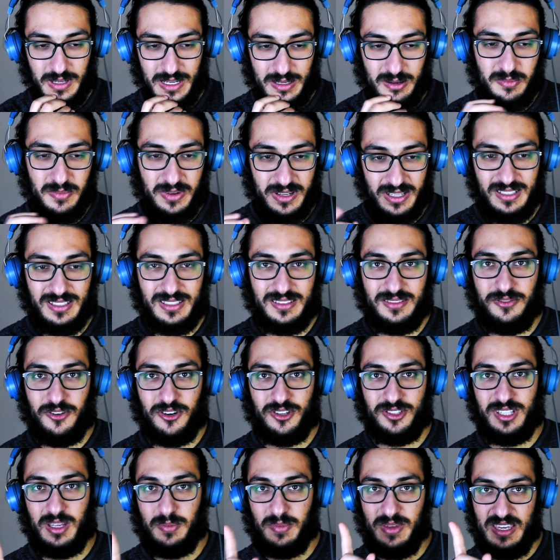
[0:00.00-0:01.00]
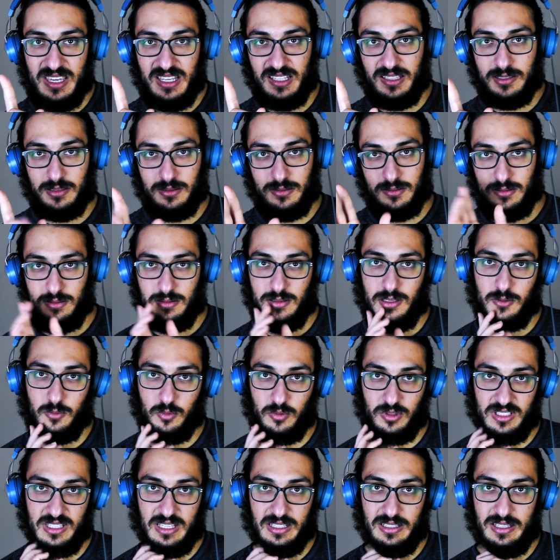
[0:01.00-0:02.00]
I remember his first name, Eat.
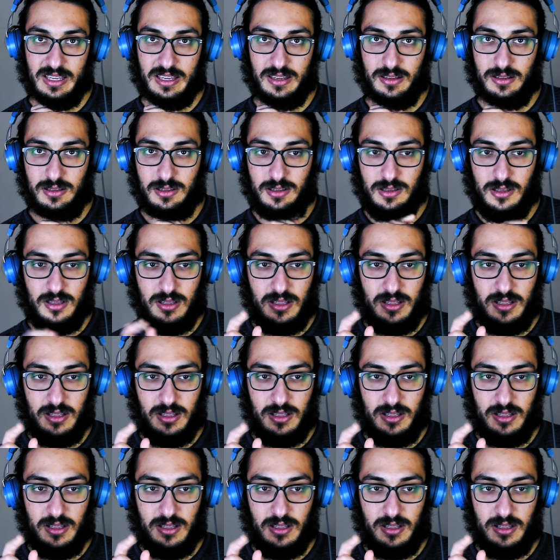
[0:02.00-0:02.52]
That's what he said there.